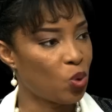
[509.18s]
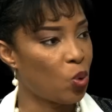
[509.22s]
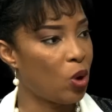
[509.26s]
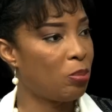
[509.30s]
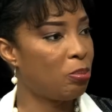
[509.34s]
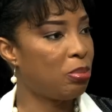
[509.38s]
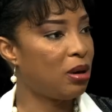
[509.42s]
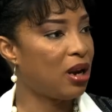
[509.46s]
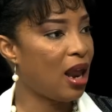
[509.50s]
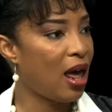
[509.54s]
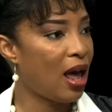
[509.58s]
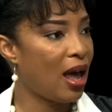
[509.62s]

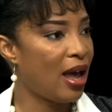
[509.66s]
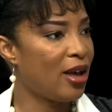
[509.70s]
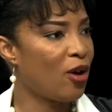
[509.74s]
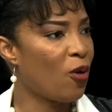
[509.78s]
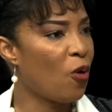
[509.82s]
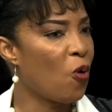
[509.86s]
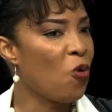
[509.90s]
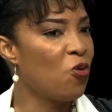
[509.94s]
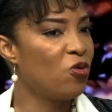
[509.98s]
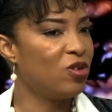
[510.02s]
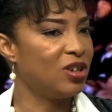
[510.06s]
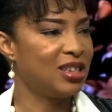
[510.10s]
apply
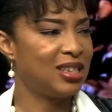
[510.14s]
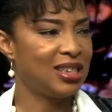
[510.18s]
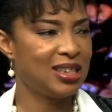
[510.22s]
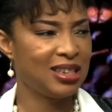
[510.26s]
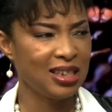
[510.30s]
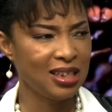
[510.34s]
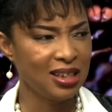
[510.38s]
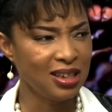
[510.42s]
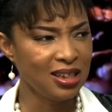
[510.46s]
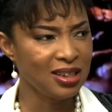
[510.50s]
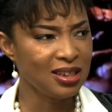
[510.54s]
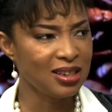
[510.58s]

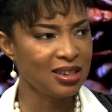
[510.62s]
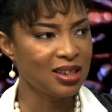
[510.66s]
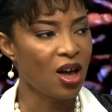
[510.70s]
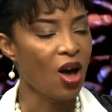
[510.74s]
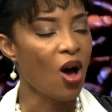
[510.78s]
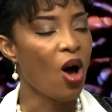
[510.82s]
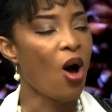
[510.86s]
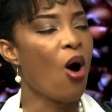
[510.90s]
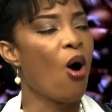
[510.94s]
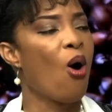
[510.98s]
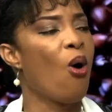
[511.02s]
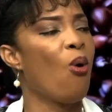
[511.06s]
overseas.
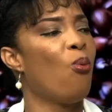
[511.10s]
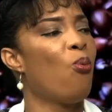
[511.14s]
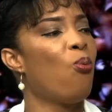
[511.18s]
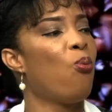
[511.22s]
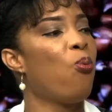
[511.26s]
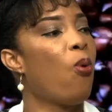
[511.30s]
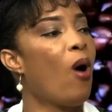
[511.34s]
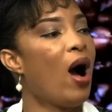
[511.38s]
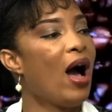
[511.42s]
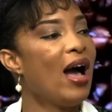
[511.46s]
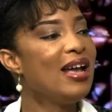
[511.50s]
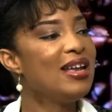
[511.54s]

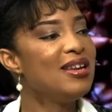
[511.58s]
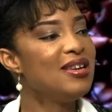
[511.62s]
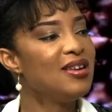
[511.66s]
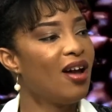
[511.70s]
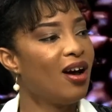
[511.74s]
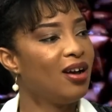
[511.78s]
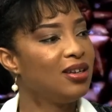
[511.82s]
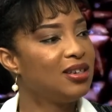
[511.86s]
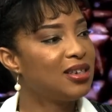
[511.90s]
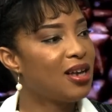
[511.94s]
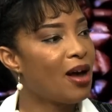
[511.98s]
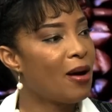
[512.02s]
Why
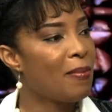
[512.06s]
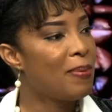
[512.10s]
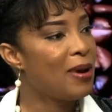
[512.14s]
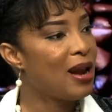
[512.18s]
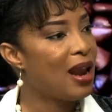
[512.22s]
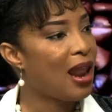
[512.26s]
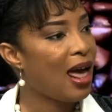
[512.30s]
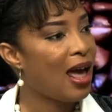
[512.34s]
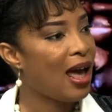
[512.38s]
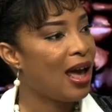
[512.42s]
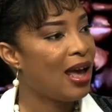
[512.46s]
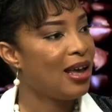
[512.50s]
not
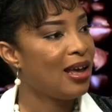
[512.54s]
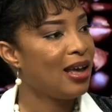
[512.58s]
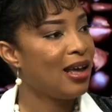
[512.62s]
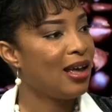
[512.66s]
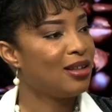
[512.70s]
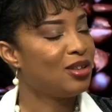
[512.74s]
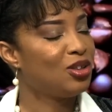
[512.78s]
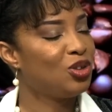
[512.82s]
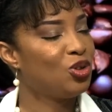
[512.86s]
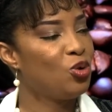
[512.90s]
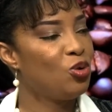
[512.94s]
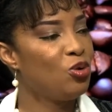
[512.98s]
apply
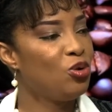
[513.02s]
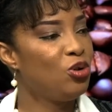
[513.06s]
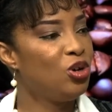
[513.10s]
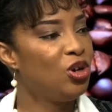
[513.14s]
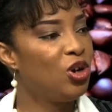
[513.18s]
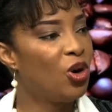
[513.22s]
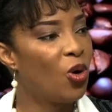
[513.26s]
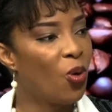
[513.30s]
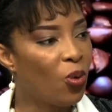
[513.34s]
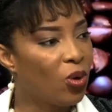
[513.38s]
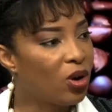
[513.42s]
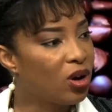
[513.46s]
to
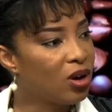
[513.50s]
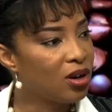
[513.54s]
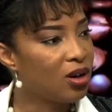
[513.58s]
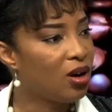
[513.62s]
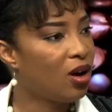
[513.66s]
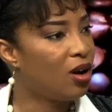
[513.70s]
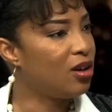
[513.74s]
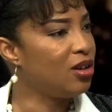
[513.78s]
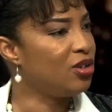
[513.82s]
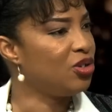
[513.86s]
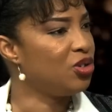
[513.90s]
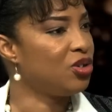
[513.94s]
local
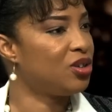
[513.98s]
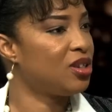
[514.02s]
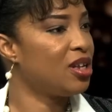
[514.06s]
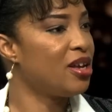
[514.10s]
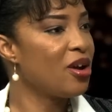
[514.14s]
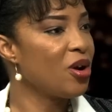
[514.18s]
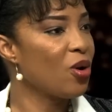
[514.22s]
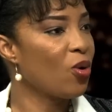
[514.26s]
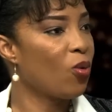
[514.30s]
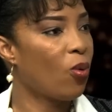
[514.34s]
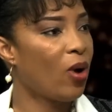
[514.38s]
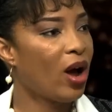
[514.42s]
colleges
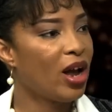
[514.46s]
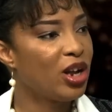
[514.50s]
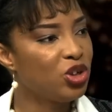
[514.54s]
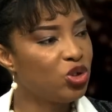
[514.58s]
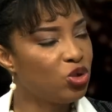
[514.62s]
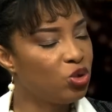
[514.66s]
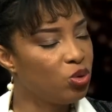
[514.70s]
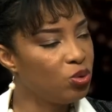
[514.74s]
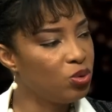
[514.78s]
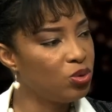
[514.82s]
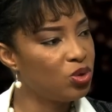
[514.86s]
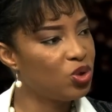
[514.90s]
here? Why
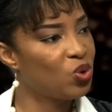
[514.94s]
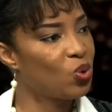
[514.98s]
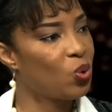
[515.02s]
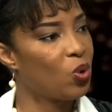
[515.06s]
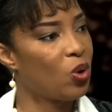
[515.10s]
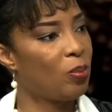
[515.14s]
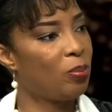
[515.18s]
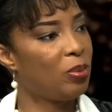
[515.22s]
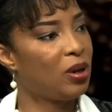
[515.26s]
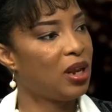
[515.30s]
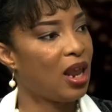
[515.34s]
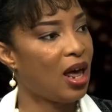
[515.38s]
choose to
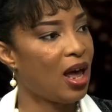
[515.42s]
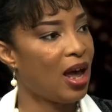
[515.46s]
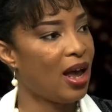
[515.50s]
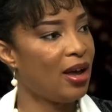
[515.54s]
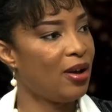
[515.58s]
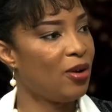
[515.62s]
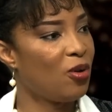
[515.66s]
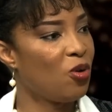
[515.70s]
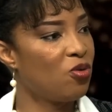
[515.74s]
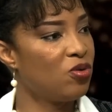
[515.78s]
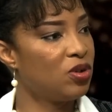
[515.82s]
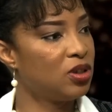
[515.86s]

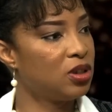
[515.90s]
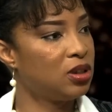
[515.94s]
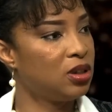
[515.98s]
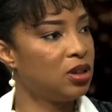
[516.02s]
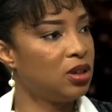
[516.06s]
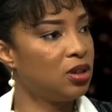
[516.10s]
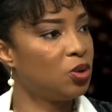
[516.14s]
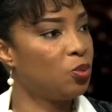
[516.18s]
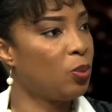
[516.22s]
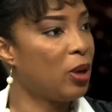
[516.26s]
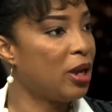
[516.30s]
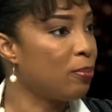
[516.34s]
apply
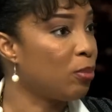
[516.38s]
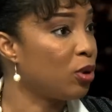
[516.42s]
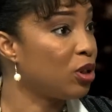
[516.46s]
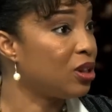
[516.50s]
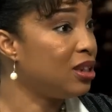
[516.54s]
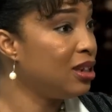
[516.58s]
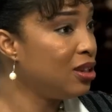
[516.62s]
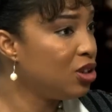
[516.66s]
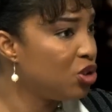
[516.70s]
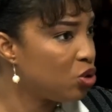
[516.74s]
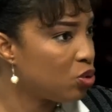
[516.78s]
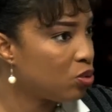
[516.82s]
overseas? Wait, but
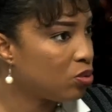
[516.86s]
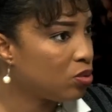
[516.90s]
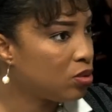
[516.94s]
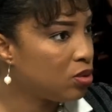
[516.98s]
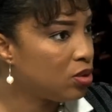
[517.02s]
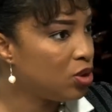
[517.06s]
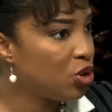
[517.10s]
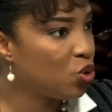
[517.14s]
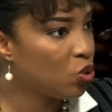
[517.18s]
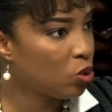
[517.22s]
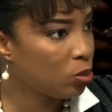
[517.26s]
did you? Did you